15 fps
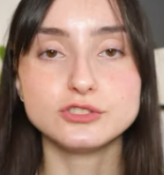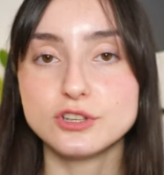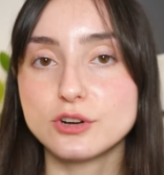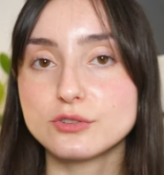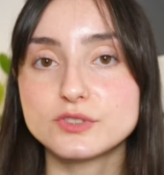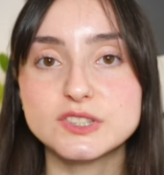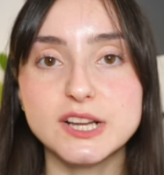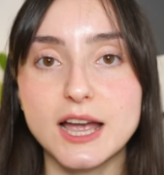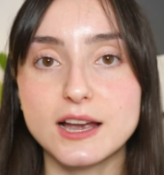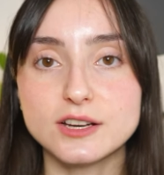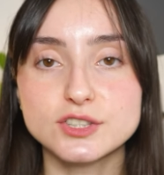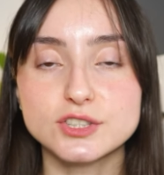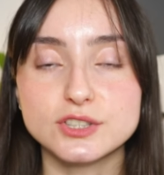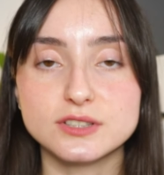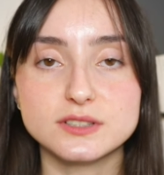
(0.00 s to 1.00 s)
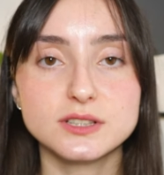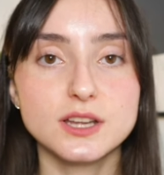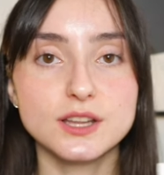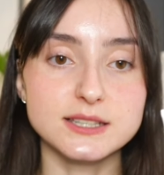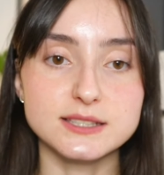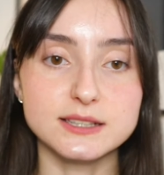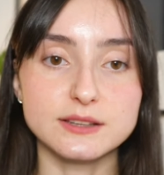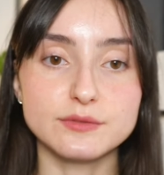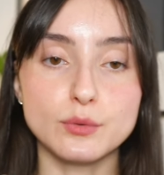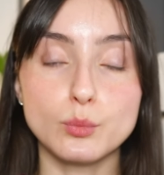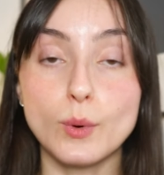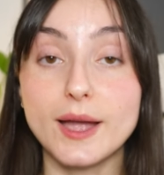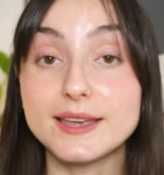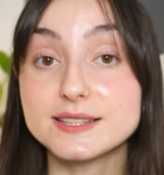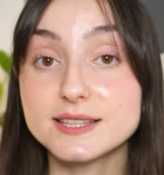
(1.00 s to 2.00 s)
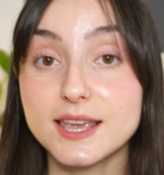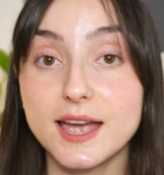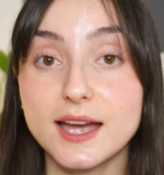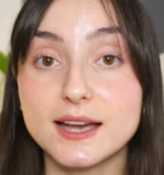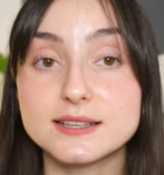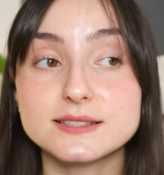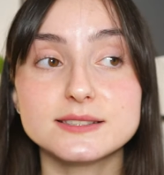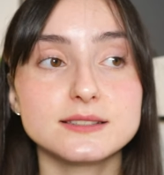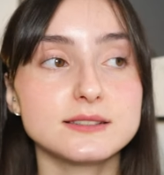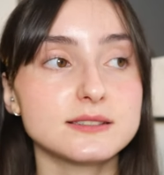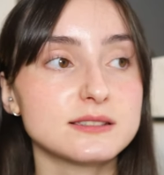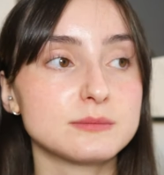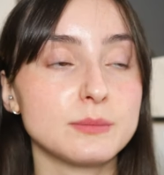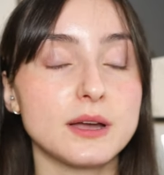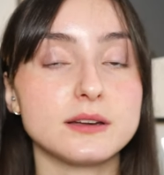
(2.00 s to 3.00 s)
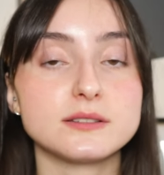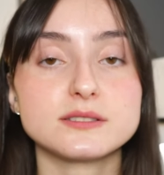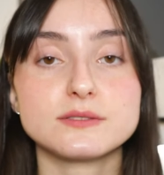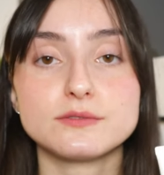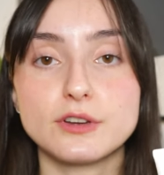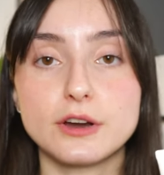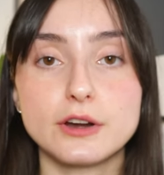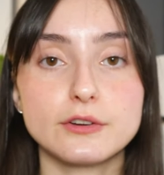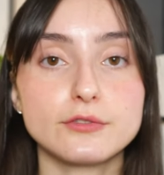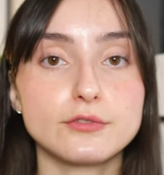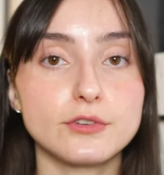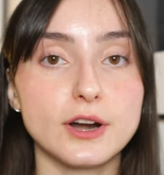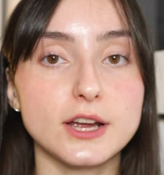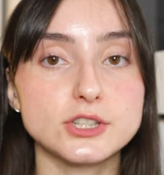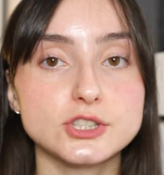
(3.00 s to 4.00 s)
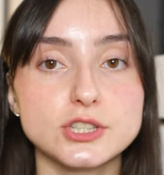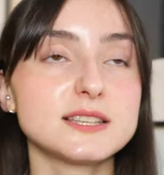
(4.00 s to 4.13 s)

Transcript: No reaction, doesn't leave a white cast, smells very fresh,